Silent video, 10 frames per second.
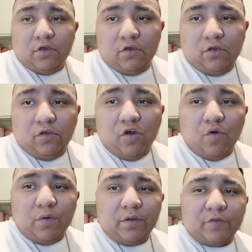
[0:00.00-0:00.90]
Yo,
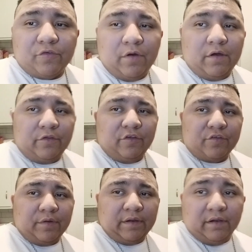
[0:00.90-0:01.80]
what up, squad? Just
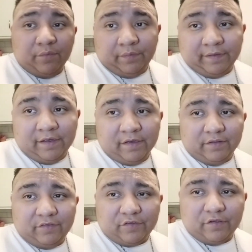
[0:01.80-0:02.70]
right here with
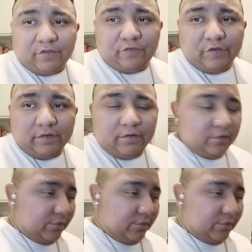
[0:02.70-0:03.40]
kids, chilling.